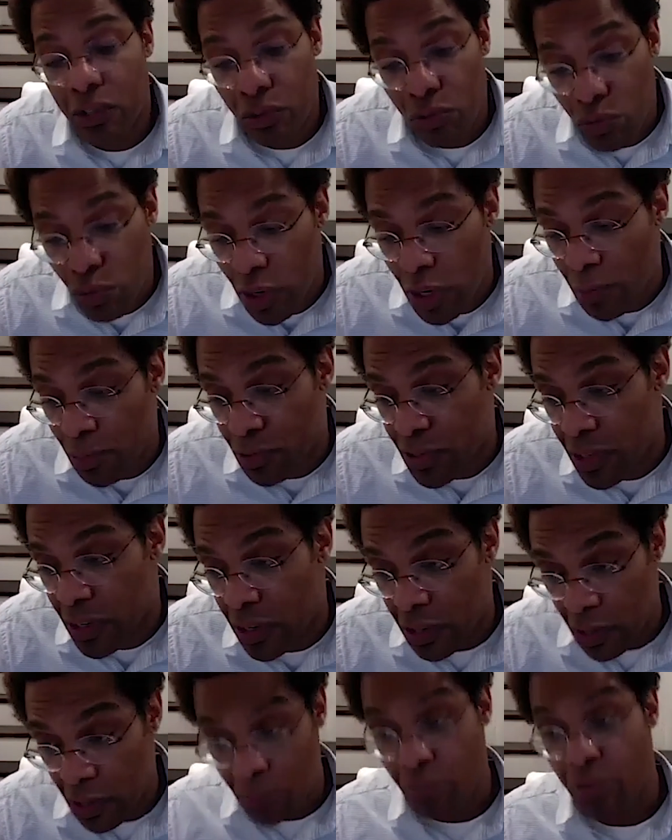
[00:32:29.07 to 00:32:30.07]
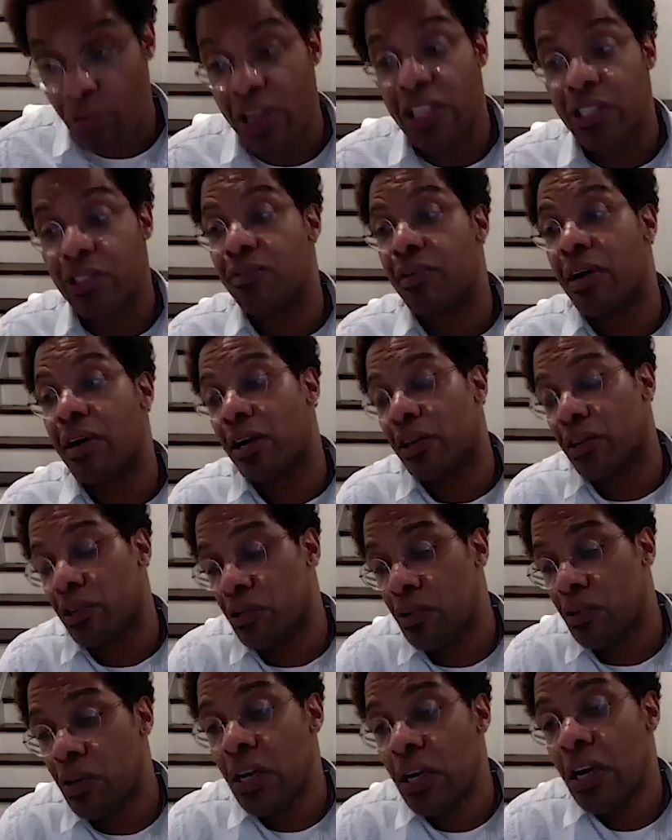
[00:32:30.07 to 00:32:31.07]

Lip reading: so 20% of the appraised value.